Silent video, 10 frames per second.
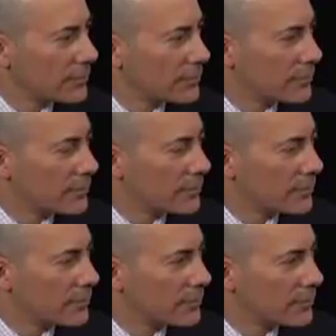
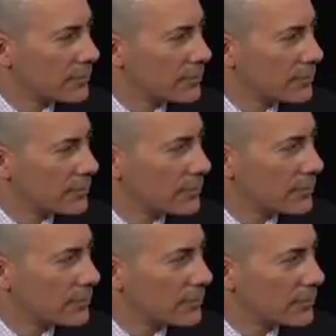
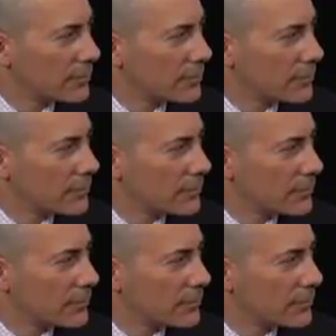
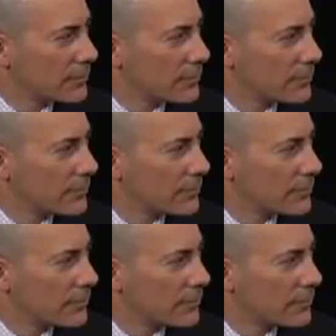
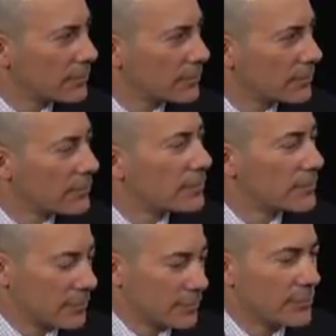
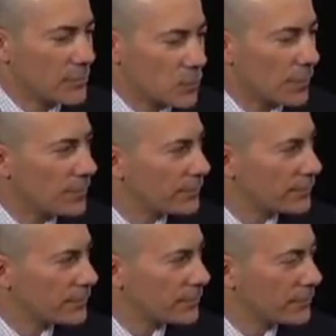The person shown says nothing.